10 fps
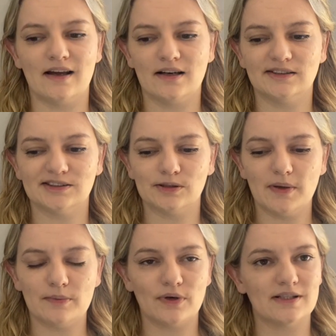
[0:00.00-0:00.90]
and I saw
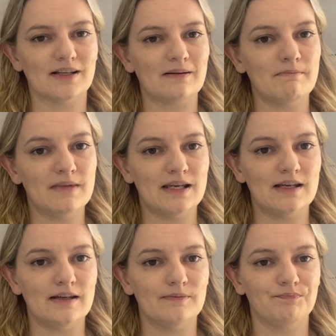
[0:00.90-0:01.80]
people had done
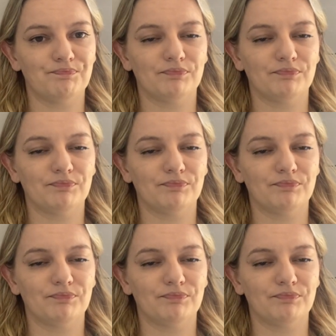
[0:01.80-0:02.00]
mini